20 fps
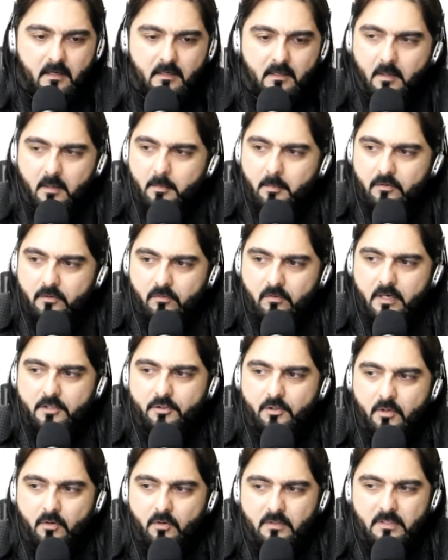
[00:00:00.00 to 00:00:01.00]
commit
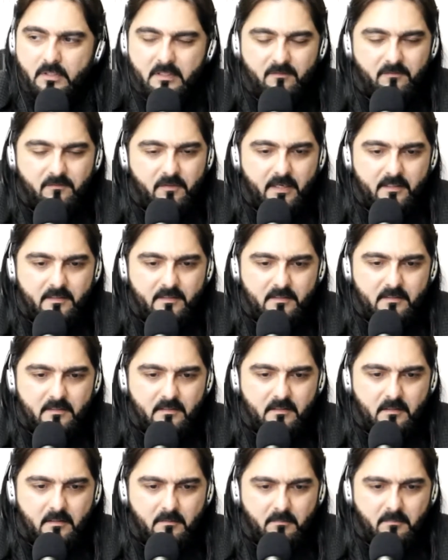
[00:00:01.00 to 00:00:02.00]
ratio,
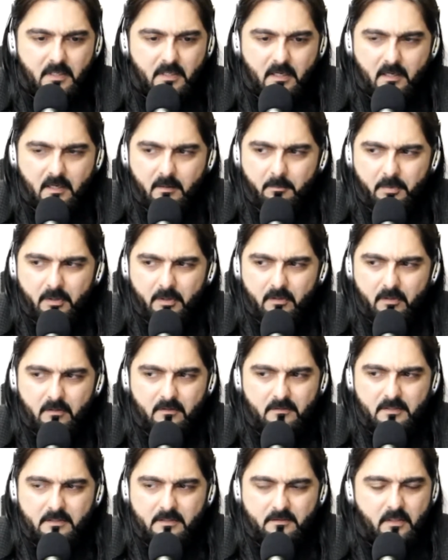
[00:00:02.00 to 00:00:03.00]
defects,
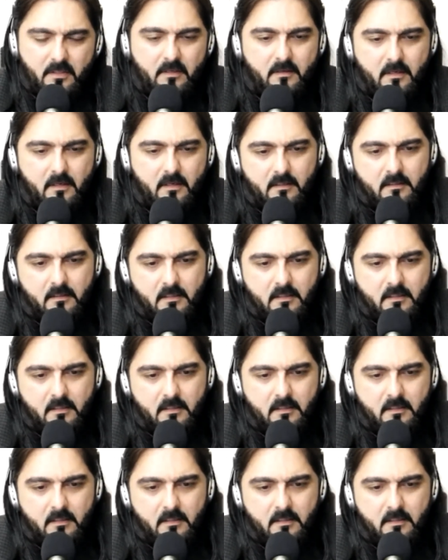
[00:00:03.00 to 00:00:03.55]
builds, etc.?